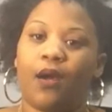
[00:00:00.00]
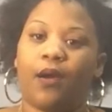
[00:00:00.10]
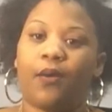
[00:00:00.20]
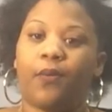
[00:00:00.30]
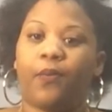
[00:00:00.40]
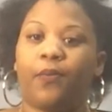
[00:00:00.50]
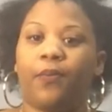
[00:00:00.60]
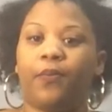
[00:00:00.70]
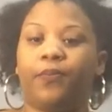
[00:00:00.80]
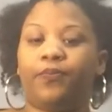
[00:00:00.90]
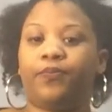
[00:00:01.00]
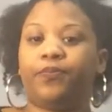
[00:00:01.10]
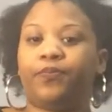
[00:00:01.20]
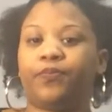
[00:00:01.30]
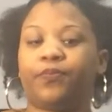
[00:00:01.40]

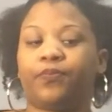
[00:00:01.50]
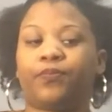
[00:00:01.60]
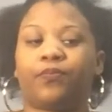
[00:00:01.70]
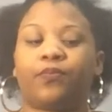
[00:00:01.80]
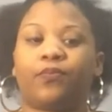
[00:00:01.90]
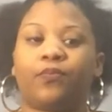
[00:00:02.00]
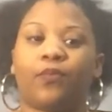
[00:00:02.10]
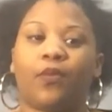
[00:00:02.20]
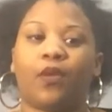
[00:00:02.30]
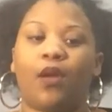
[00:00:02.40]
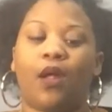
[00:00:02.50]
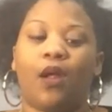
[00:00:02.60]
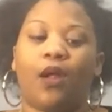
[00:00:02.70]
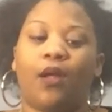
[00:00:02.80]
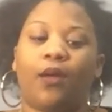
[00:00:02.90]

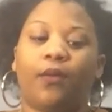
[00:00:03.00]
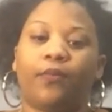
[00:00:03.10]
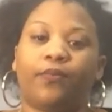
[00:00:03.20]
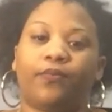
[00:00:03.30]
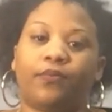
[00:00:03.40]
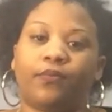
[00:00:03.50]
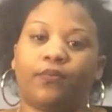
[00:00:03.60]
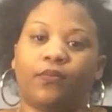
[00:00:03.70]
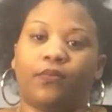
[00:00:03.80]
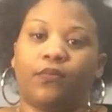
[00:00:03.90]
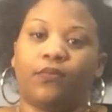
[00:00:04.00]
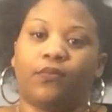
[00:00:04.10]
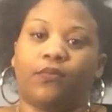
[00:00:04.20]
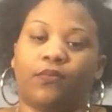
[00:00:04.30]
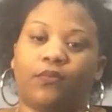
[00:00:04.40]

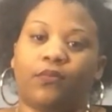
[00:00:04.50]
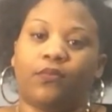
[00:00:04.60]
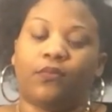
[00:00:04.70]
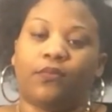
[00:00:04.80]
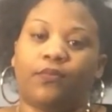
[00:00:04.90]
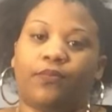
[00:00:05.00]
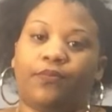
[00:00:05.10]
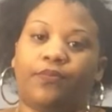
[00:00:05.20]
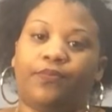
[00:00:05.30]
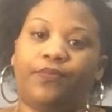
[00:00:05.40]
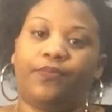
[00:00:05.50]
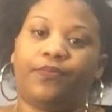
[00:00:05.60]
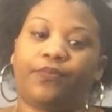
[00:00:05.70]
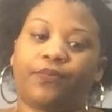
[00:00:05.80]
(silent)